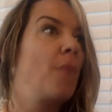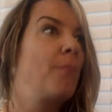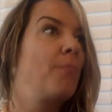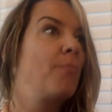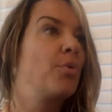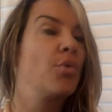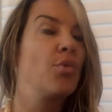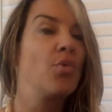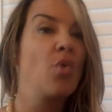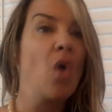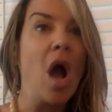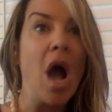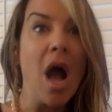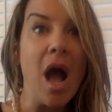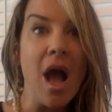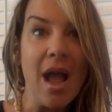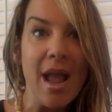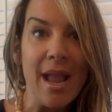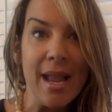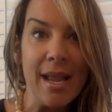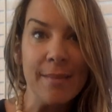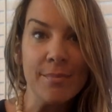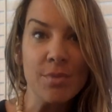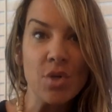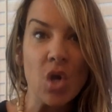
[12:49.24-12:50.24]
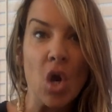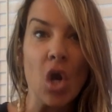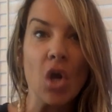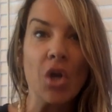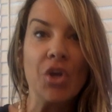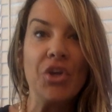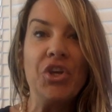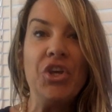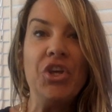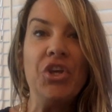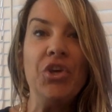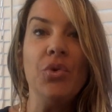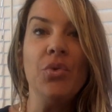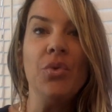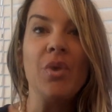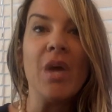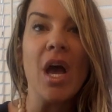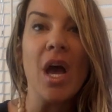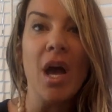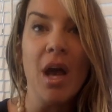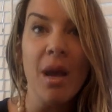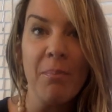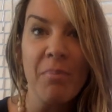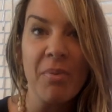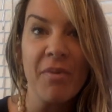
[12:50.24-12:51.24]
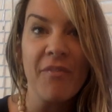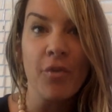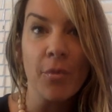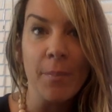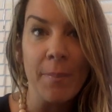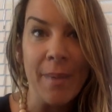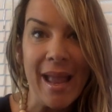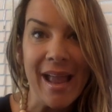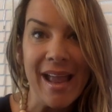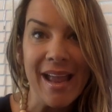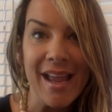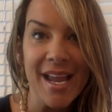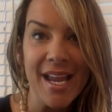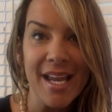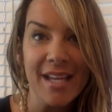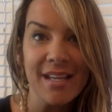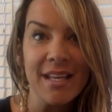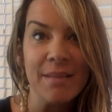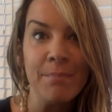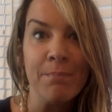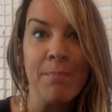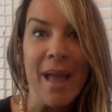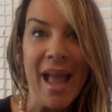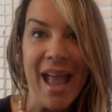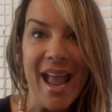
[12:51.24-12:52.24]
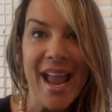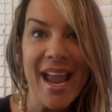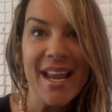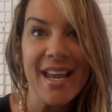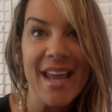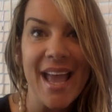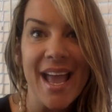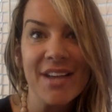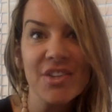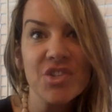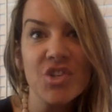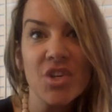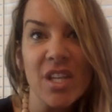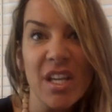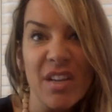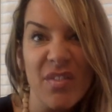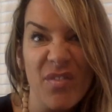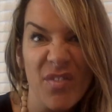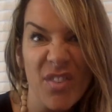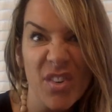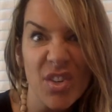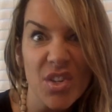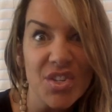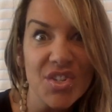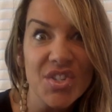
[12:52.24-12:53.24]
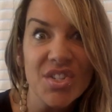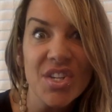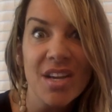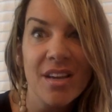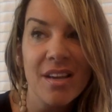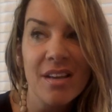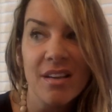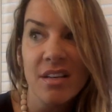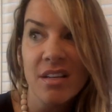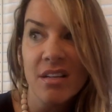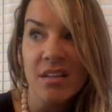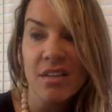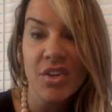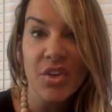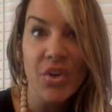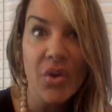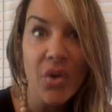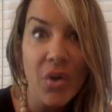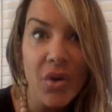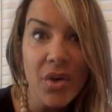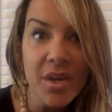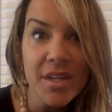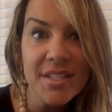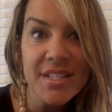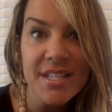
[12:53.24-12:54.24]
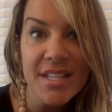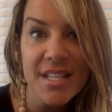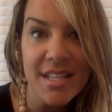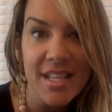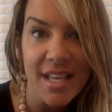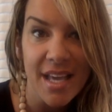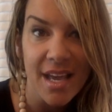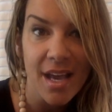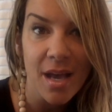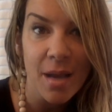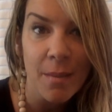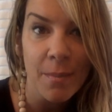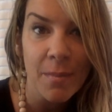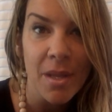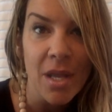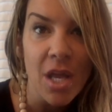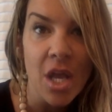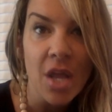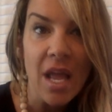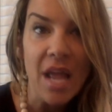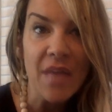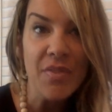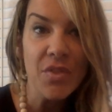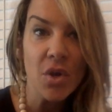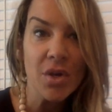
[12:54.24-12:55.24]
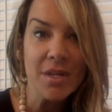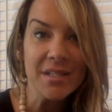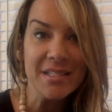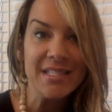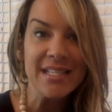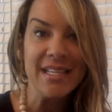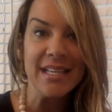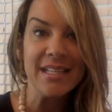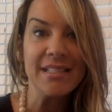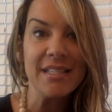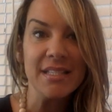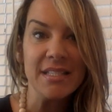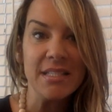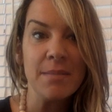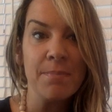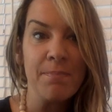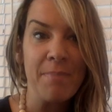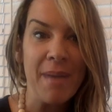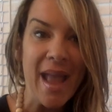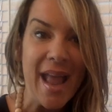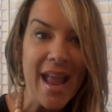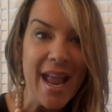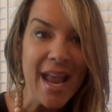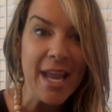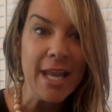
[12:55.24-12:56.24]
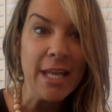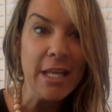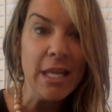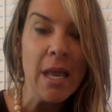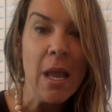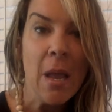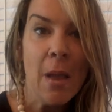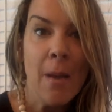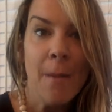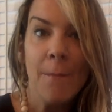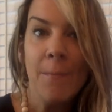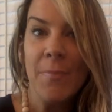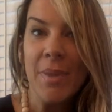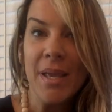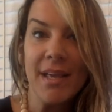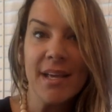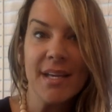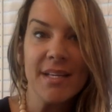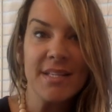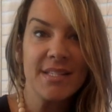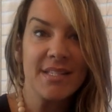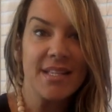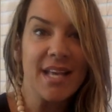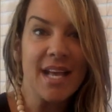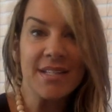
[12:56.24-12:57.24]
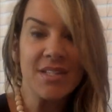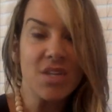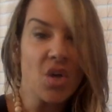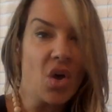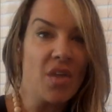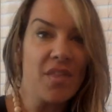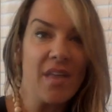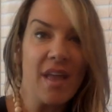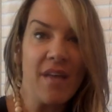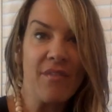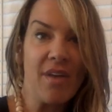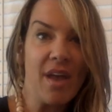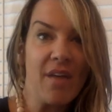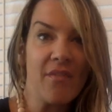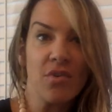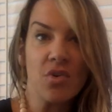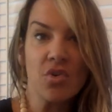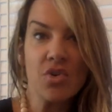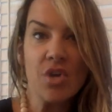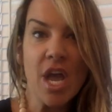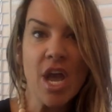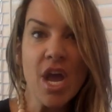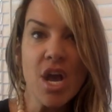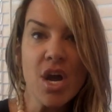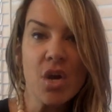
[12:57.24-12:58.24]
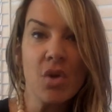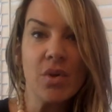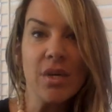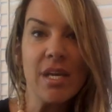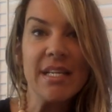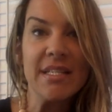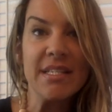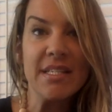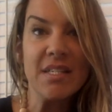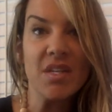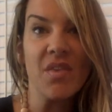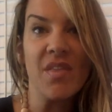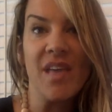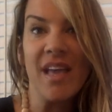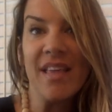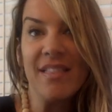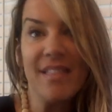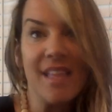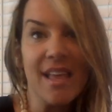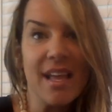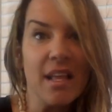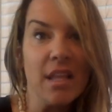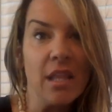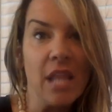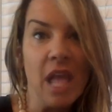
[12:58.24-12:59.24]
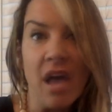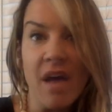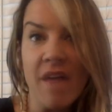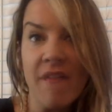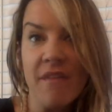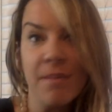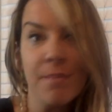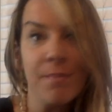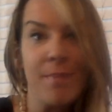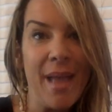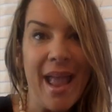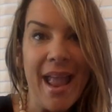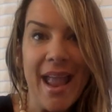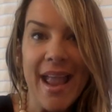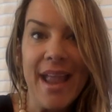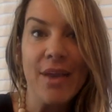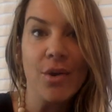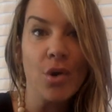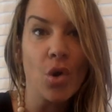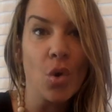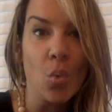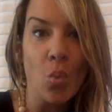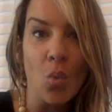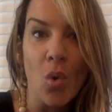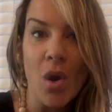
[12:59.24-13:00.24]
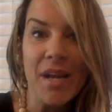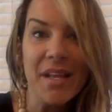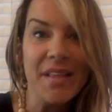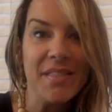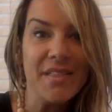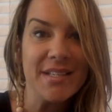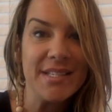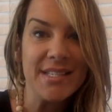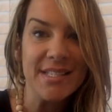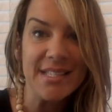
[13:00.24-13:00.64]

primed are queued up for pain and pain actually feels good to them. And they're addicted to pain because that's all they've ever known. And so they think love and pain are one and the